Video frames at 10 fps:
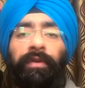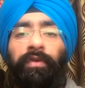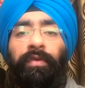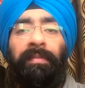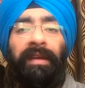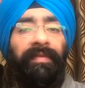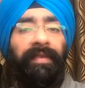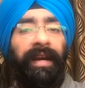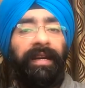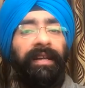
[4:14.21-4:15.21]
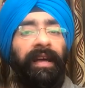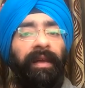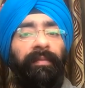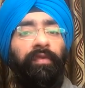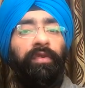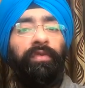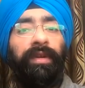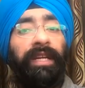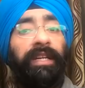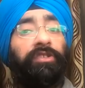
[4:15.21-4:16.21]
you may find it helpful to
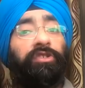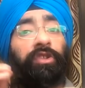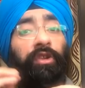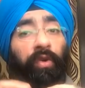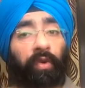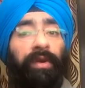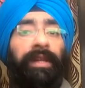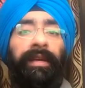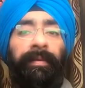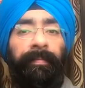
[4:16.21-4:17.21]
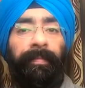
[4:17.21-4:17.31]
eat slowly